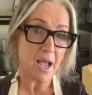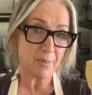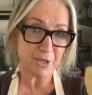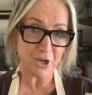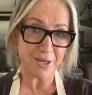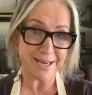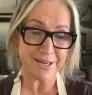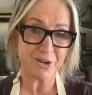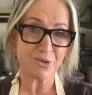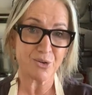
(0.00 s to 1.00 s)
and we don't
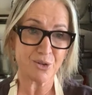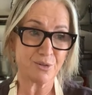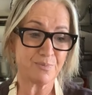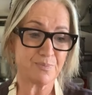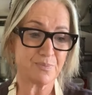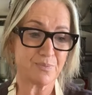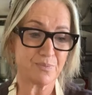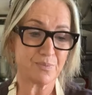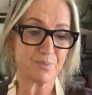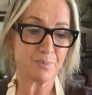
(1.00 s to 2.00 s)
eat it all,
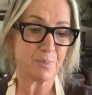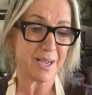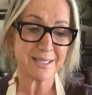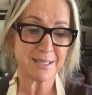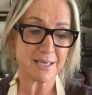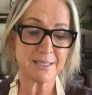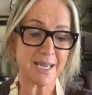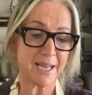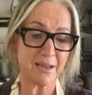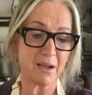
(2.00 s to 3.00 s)
by
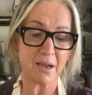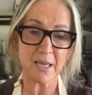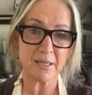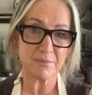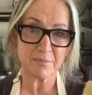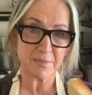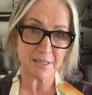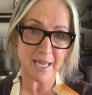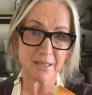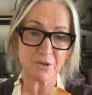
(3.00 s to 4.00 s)
Sunday I
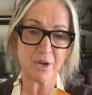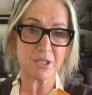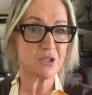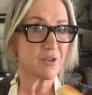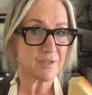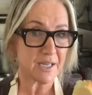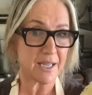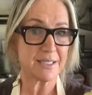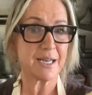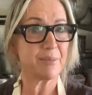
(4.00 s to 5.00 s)
take the crust off,
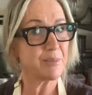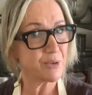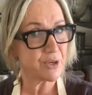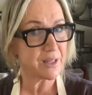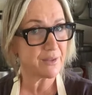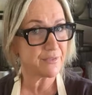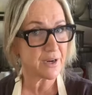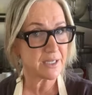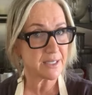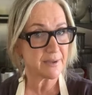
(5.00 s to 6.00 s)
slice it up and put it in the
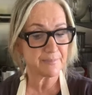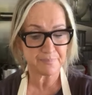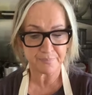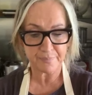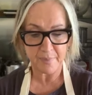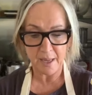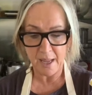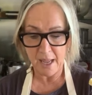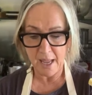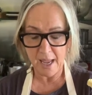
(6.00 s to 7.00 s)
freezer
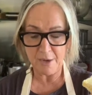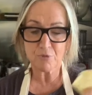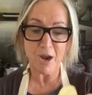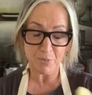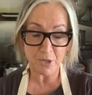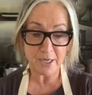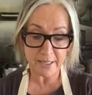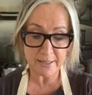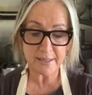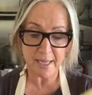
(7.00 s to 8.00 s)
and write what it
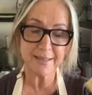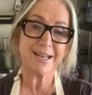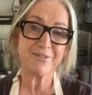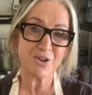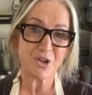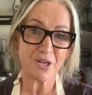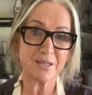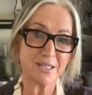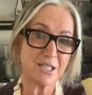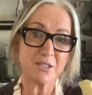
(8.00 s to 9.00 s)
is, and then I've got
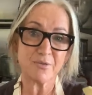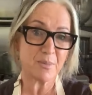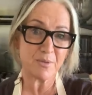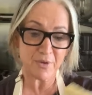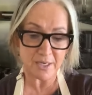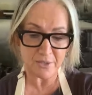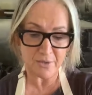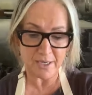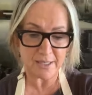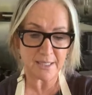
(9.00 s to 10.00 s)
it. This is from the
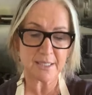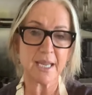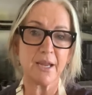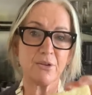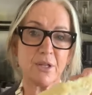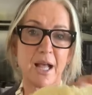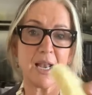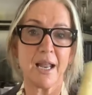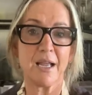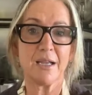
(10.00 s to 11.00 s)
freezer, and it's stale
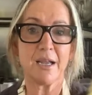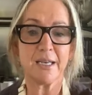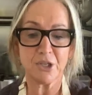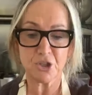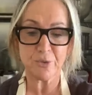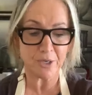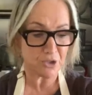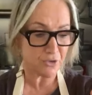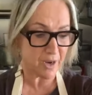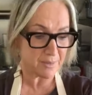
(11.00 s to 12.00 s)
challah. I need
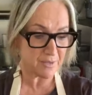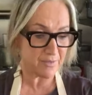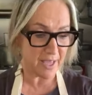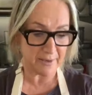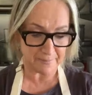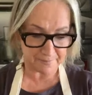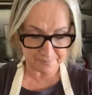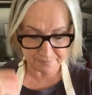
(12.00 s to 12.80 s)
200 grams of that.